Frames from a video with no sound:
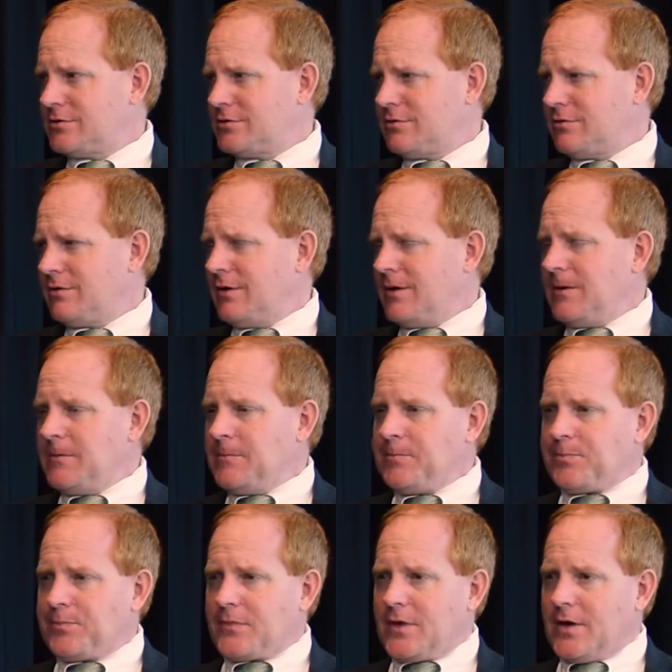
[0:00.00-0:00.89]
So
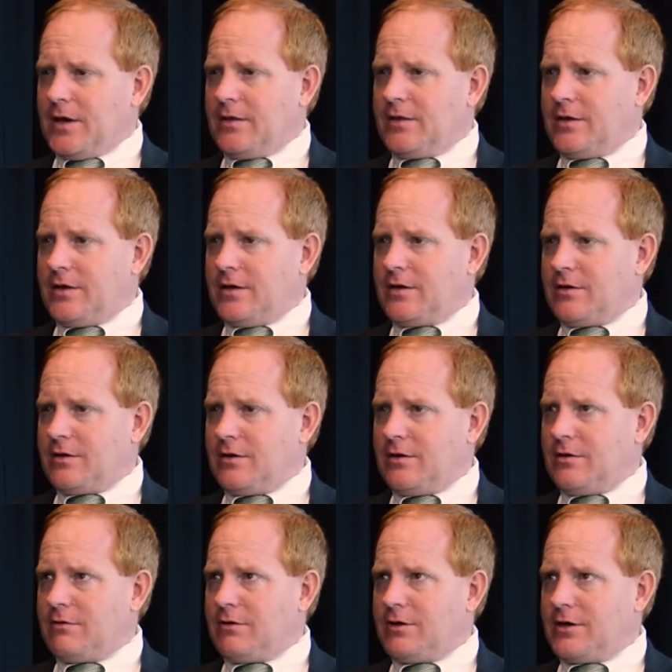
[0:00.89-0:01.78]
I think,
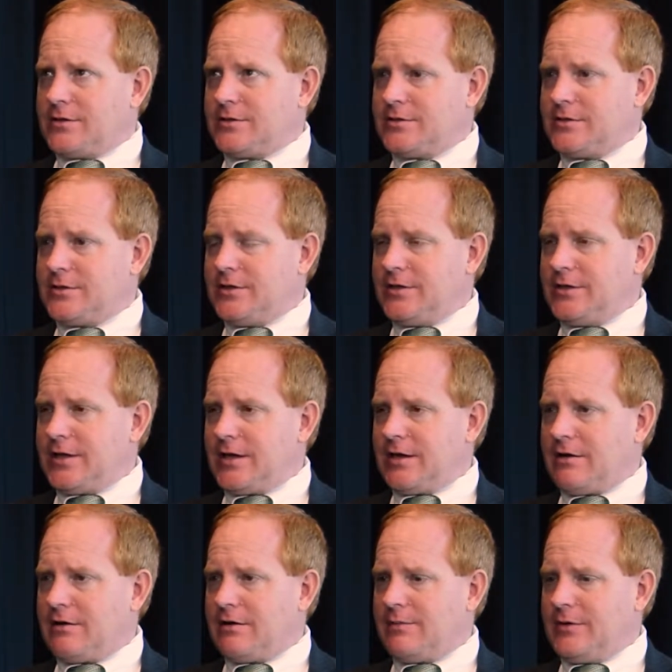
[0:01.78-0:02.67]
you know, us sitting
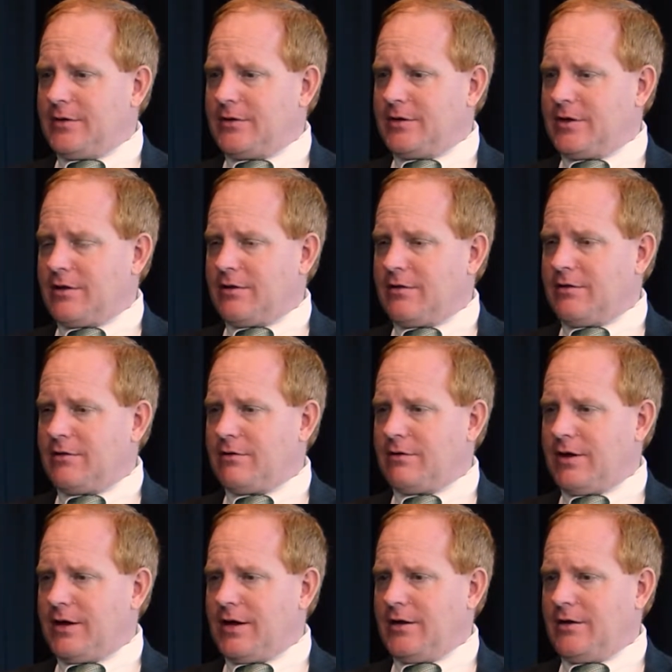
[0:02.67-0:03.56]
down and me telling
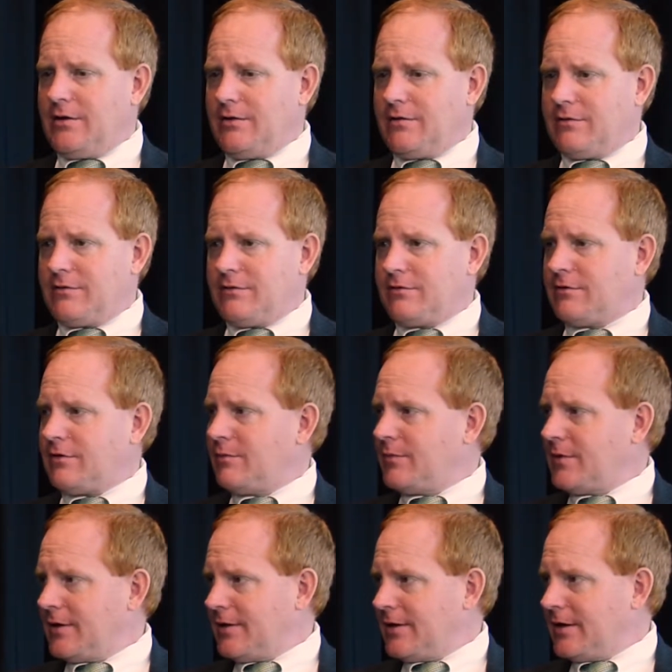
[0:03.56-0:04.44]
her, hey, you know, this is
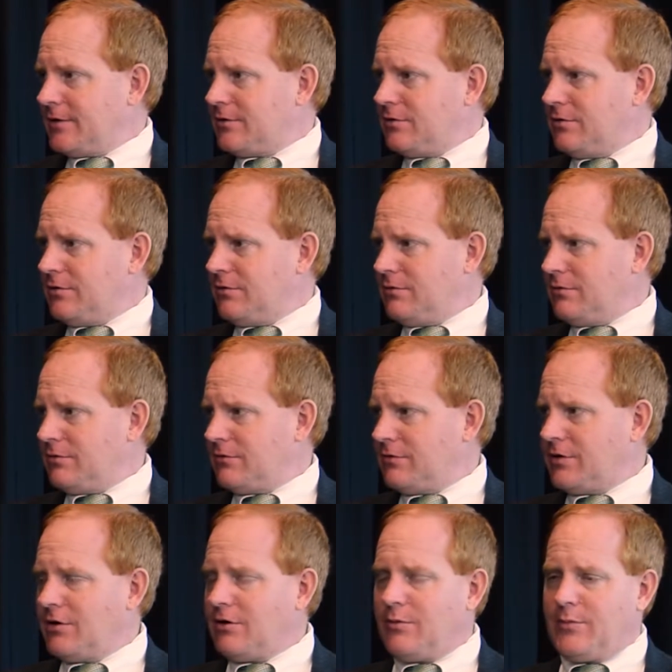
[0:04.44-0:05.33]
something I'd like to do and
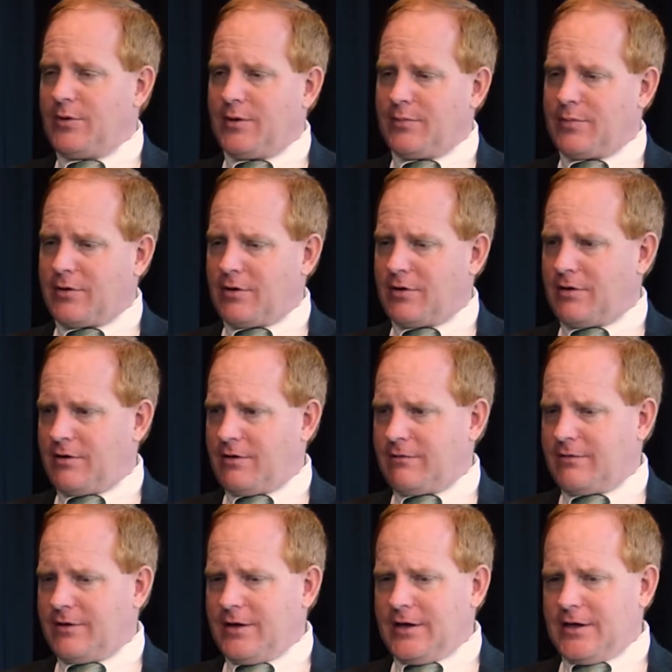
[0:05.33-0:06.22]
share and be a part
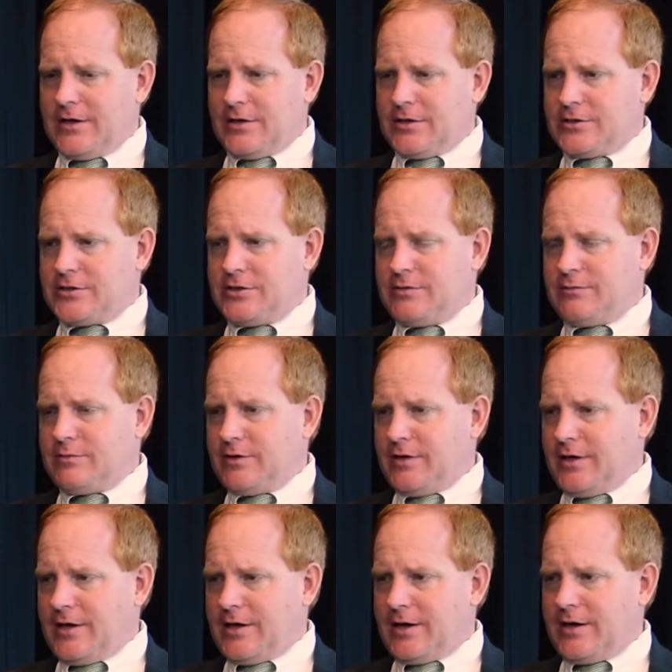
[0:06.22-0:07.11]
of, she
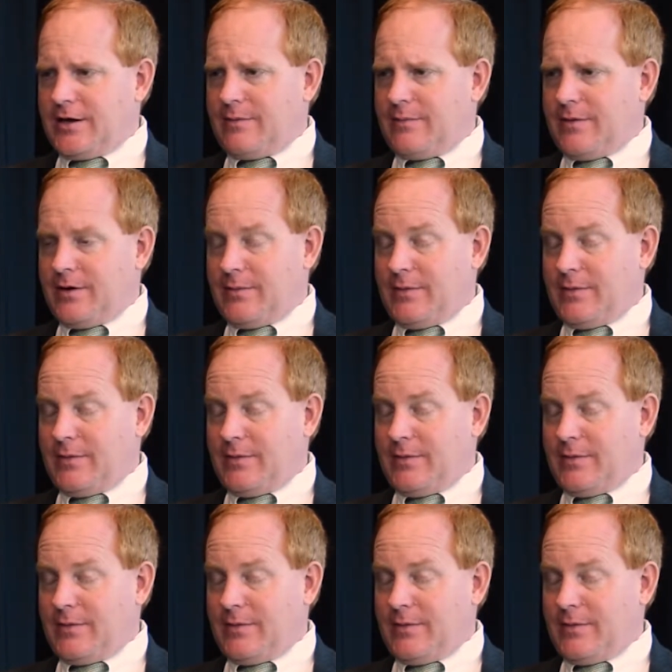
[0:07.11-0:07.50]
really guided me.